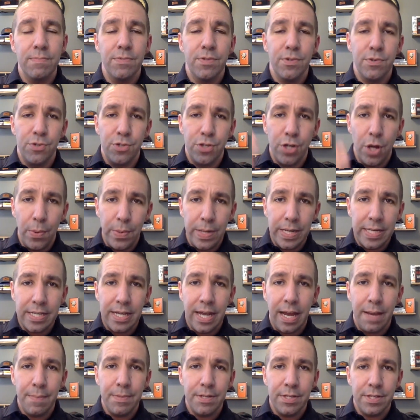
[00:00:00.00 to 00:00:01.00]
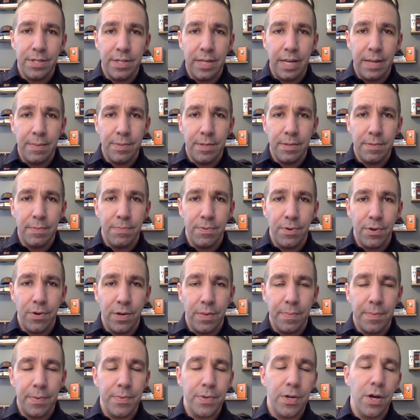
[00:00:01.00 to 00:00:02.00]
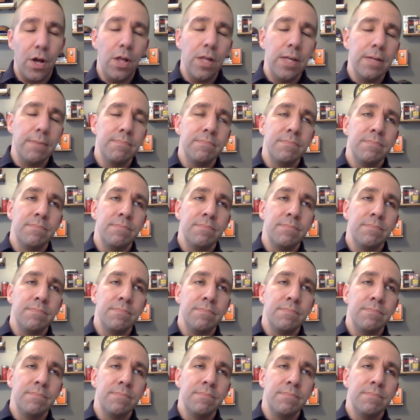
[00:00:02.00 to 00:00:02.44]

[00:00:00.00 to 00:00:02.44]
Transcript: through showing time is the name of the program they'll call it.